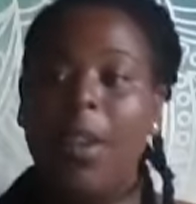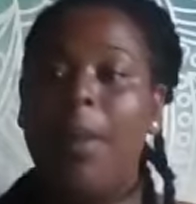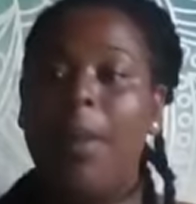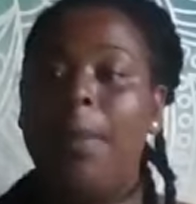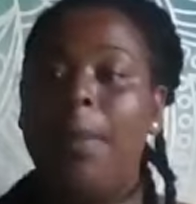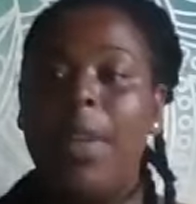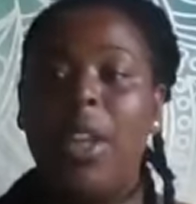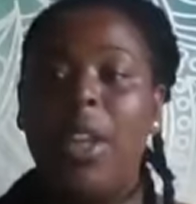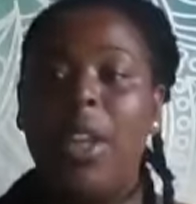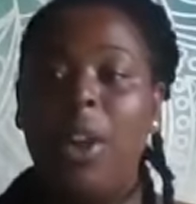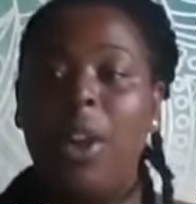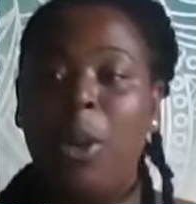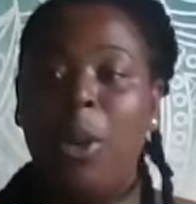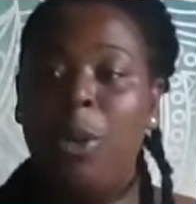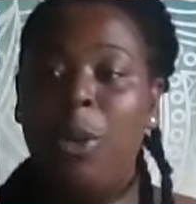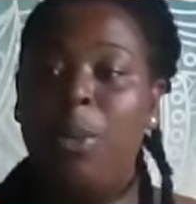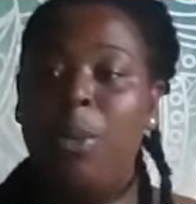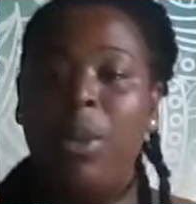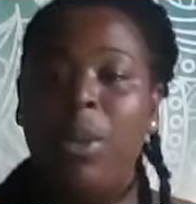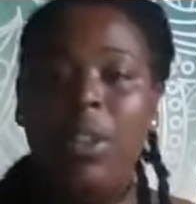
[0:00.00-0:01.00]
Being
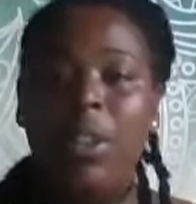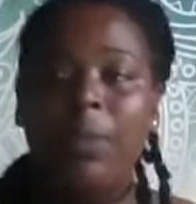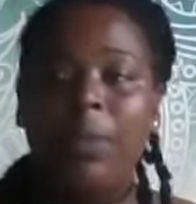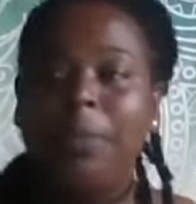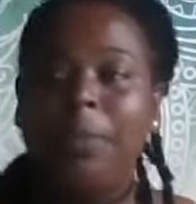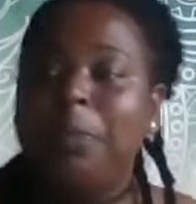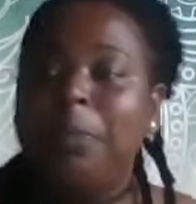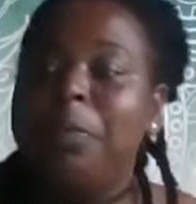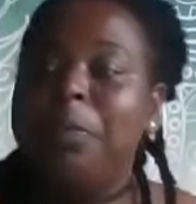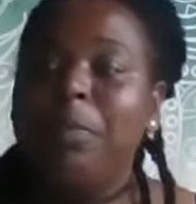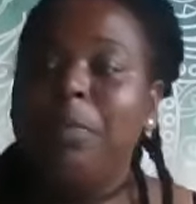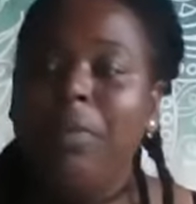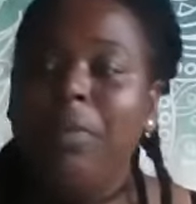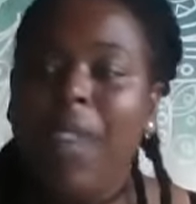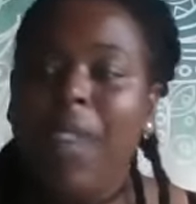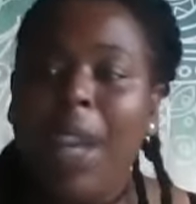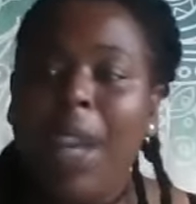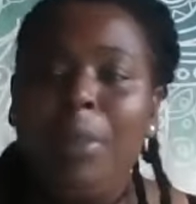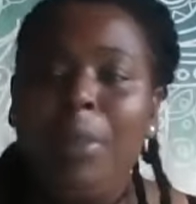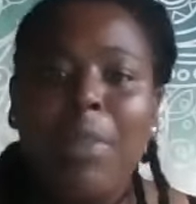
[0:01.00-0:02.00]
open
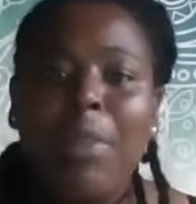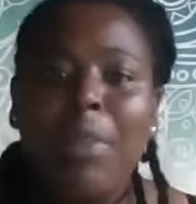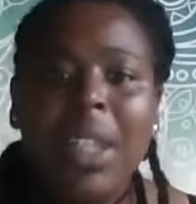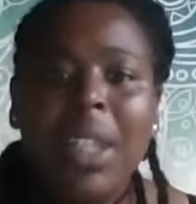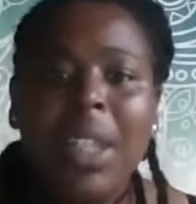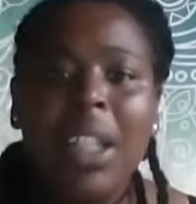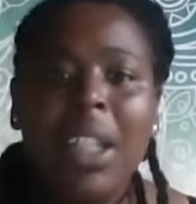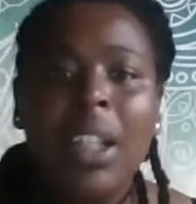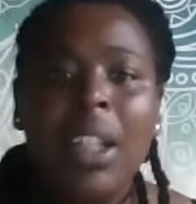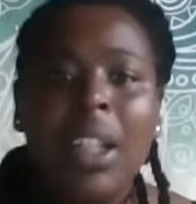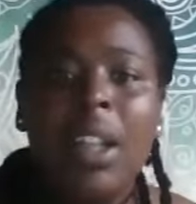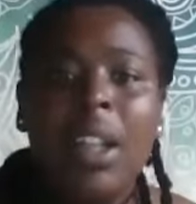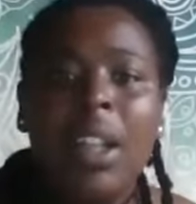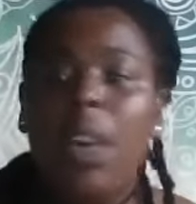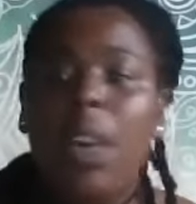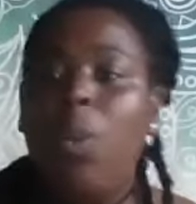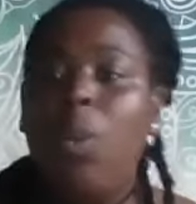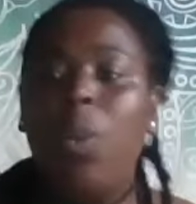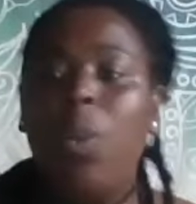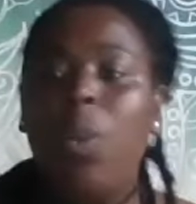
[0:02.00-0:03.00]
and being
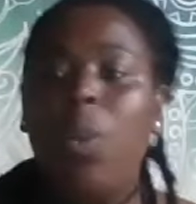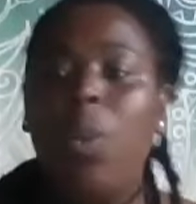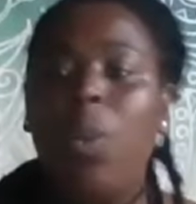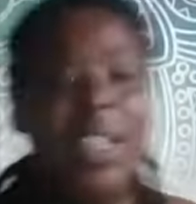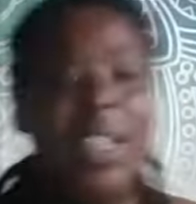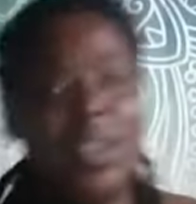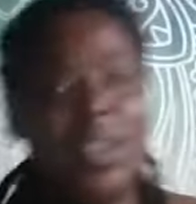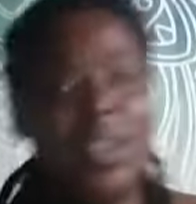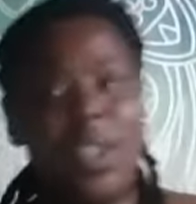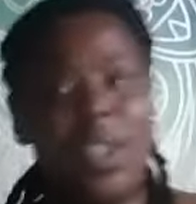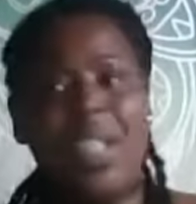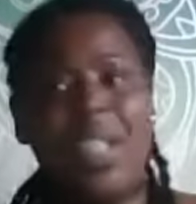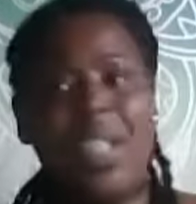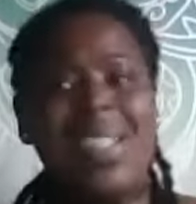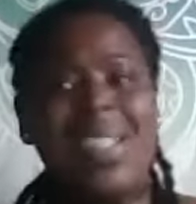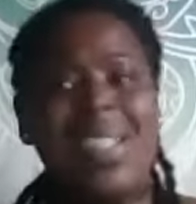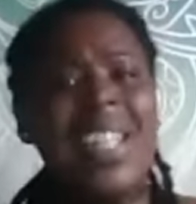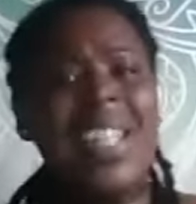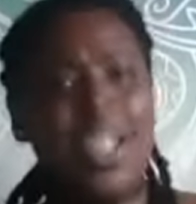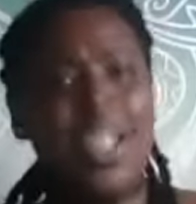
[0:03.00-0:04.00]
willing to
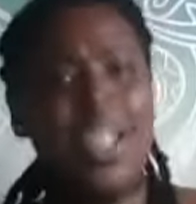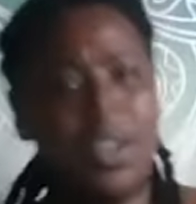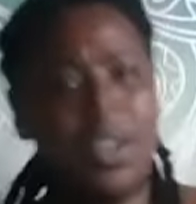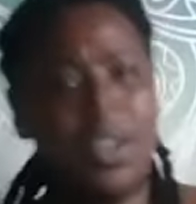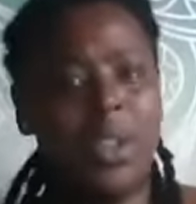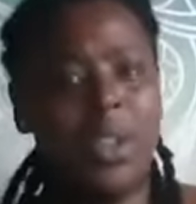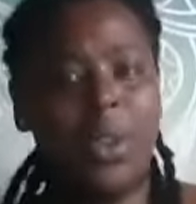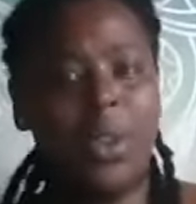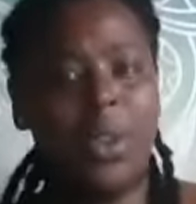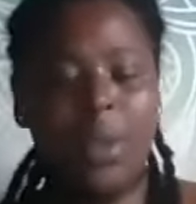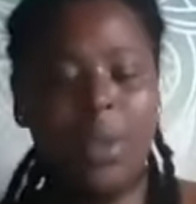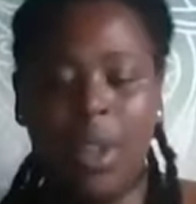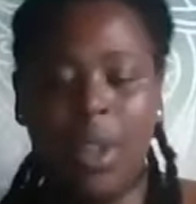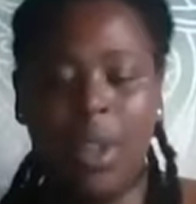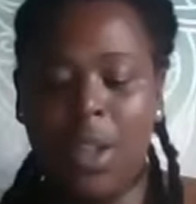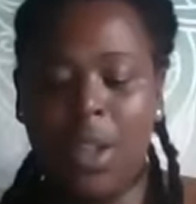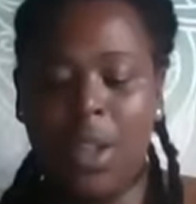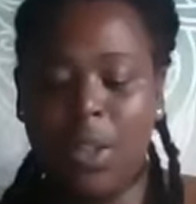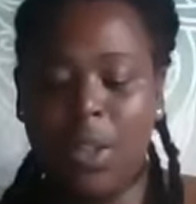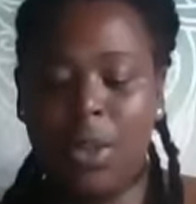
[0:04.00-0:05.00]
continue
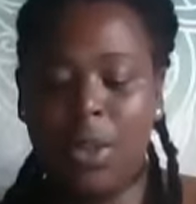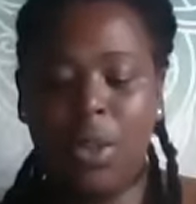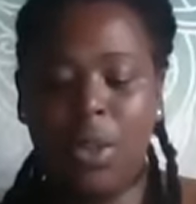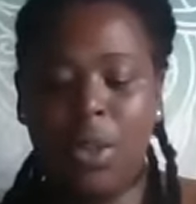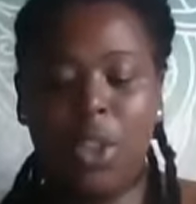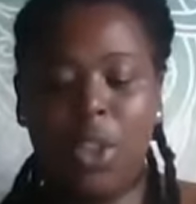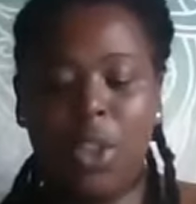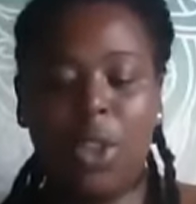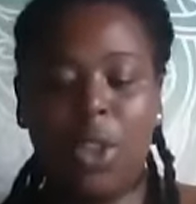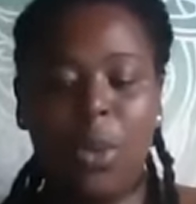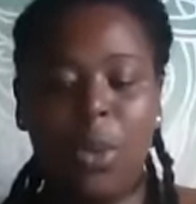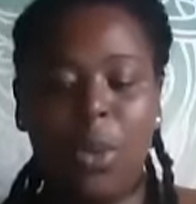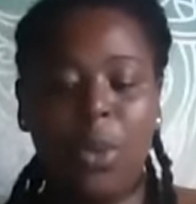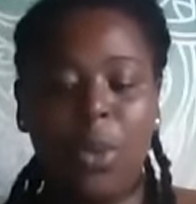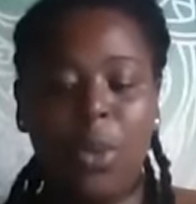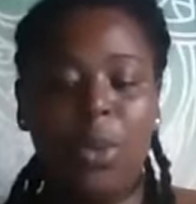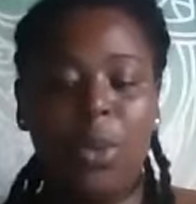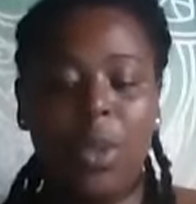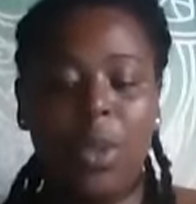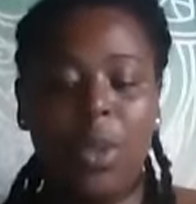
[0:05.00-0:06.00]
to show
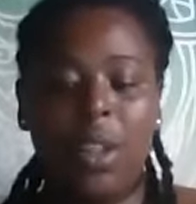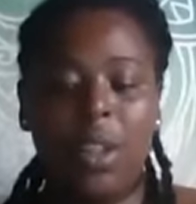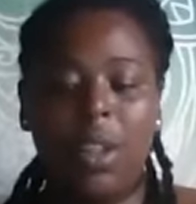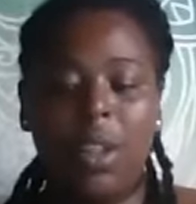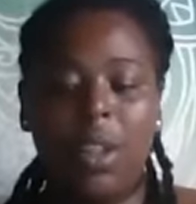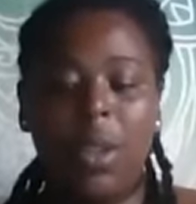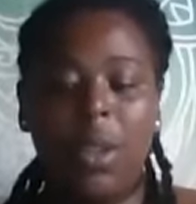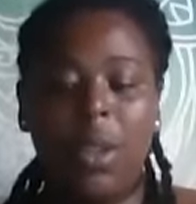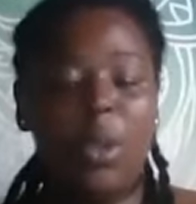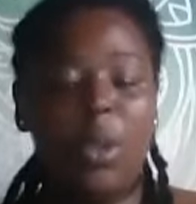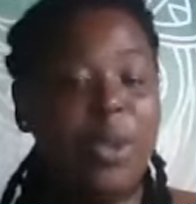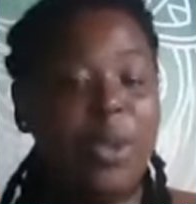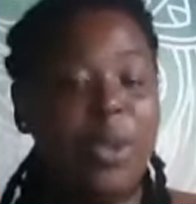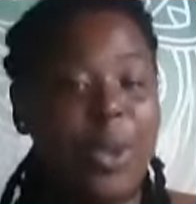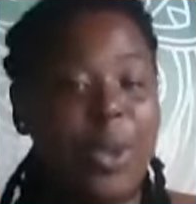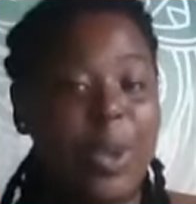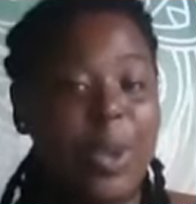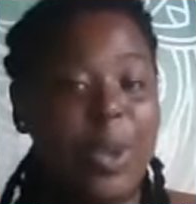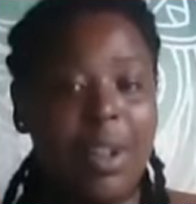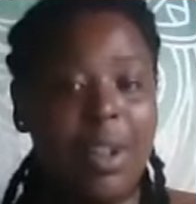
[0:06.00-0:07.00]
who
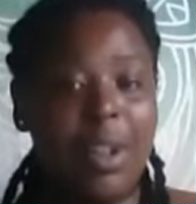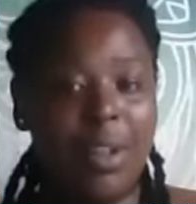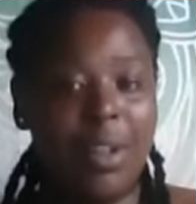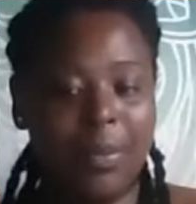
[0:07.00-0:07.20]
you are,